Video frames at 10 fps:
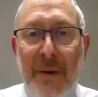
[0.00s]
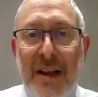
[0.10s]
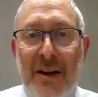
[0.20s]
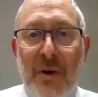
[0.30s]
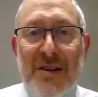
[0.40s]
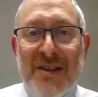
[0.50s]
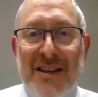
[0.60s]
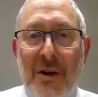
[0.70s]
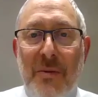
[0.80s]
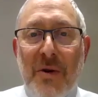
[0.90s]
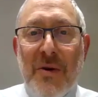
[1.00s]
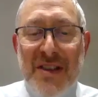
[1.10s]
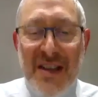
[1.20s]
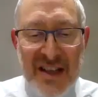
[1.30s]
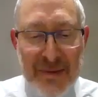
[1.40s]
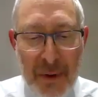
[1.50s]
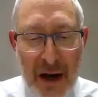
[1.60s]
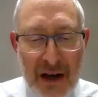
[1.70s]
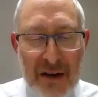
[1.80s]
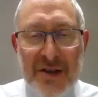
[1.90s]
But he wants to know because he
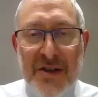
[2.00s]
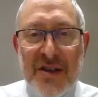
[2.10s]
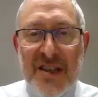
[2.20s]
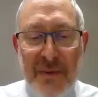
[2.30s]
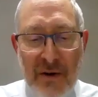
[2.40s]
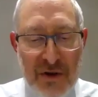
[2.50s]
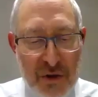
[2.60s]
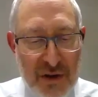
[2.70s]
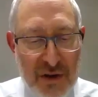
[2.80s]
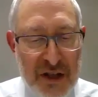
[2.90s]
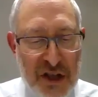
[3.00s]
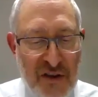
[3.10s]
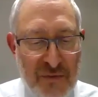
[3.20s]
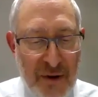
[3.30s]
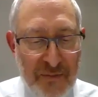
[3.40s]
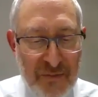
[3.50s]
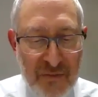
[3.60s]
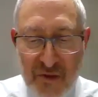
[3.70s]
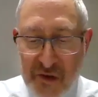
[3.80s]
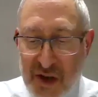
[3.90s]
aspires to spiritual achievement.
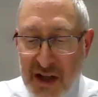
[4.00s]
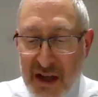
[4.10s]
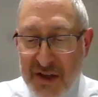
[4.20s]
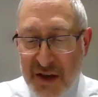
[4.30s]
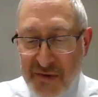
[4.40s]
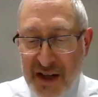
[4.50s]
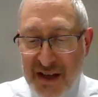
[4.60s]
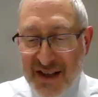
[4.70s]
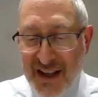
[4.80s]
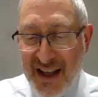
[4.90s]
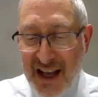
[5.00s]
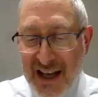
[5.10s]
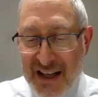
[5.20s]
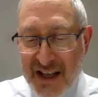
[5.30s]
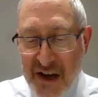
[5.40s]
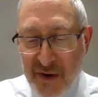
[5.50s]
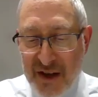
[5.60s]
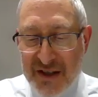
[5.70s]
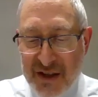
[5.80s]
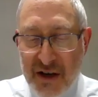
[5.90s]
So if that's the case, he
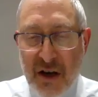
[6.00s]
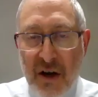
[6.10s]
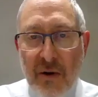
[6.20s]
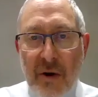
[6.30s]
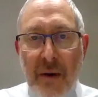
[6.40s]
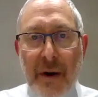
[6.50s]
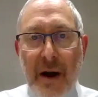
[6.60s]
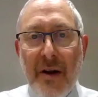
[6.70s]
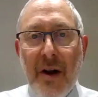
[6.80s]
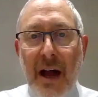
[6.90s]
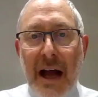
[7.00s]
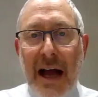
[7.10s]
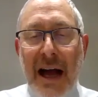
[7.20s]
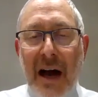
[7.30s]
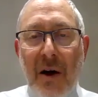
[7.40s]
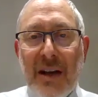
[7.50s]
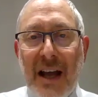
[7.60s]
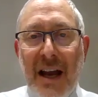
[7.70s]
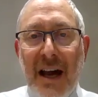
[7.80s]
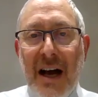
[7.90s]
wants to know about how
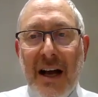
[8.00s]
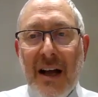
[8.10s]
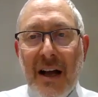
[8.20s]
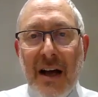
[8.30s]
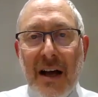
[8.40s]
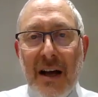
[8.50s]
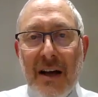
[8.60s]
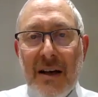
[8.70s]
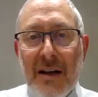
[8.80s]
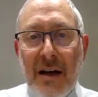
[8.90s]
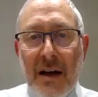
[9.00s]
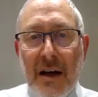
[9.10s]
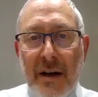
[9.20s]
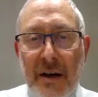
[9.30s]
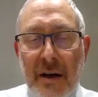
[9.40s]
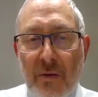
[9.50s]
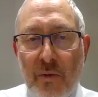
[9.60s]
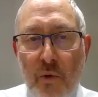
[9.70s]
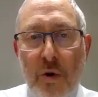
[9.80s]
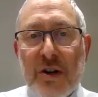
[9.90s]
can I
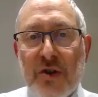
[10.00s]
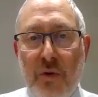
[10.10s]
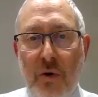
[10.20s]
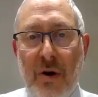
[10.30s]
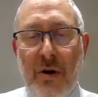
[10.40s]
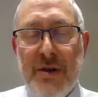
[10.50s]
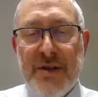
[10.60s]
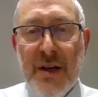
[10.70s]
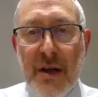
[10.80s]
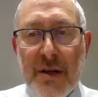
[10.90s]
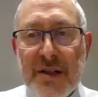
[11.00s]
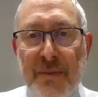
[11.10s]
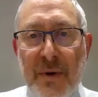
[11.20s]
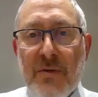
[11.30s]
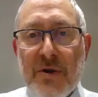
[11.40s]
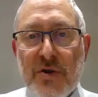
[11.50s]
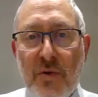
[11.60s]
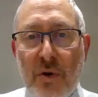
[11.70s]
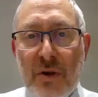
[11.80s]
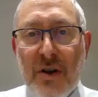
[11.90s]
work towards
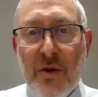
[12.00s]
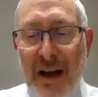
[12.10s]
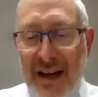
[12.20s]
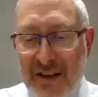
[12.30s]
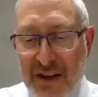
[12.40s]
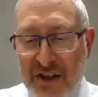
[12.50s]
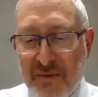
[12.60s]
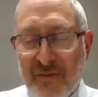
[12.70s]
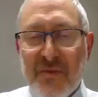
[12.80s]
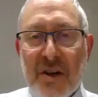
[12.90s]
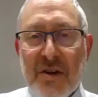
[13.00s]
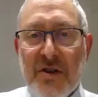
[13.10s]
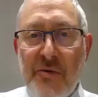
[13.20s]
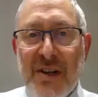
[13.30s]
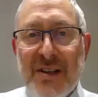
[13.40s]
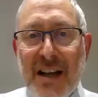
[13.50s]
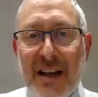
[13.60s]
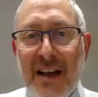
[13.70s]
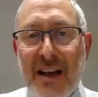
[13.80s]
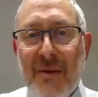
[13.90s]
spiritual greatness. So we
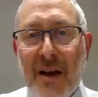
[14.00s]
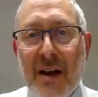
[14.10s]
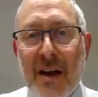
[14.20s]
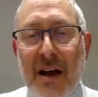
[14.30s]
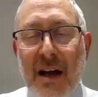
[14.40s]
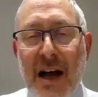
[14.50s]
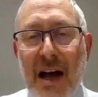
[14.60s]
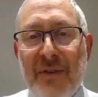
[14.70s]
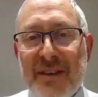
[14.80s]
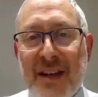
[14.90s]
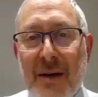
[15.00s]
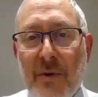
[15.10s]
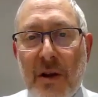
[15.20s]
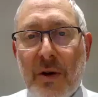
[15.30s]
tell him, tell him